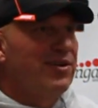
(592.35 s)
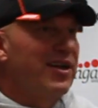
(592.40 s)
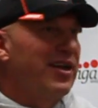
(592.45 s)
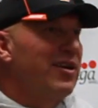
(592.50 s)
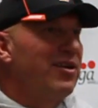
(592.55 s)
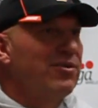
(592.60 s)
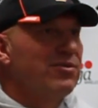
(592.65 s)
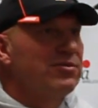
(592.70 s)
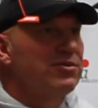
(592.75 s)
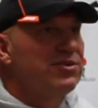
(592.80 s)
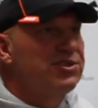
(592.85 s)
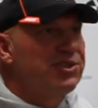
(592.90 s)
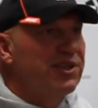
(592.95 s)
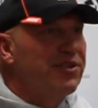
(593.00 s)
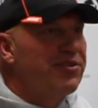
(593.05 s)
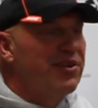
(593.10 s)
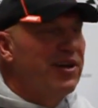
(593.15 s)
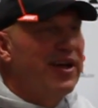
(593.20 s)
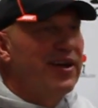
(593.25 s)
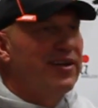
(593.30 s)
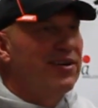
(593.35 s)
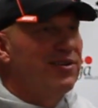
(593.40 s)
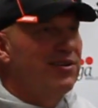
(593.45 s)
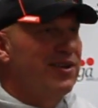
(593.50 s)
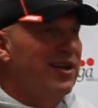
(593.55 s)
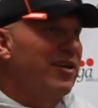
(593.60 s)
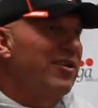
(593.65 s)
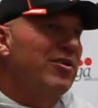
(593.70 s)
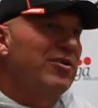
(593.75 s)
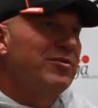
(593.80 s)
let alone Southern Idaho,
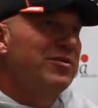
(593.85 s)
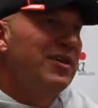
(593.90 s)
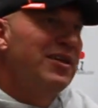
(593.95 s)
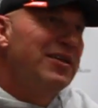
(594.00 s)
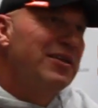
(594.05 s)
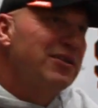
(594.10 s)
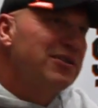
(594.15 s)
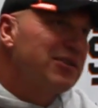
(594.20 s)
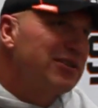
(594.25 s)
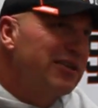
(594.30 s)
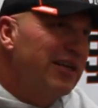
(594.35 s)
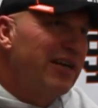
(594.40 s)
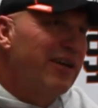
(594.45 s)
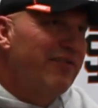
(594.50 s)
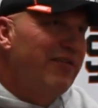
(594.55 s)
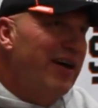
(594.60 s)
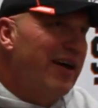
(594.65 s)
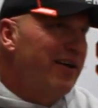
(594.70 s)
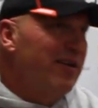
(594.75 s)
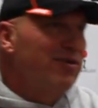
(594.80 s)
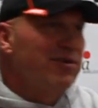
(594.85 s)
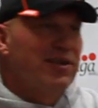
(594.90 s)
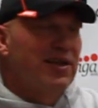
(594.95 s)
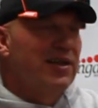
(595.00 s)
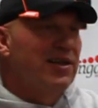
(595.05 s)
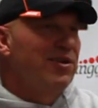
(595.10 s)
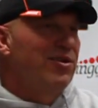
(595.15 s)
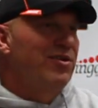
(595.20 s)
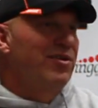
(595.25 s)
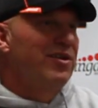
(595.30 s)
let alone the state of Idaho, let
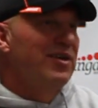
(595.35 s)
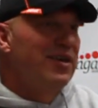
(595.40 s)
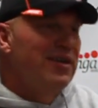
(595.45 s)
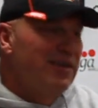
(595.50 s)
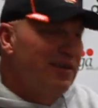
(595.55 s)
alone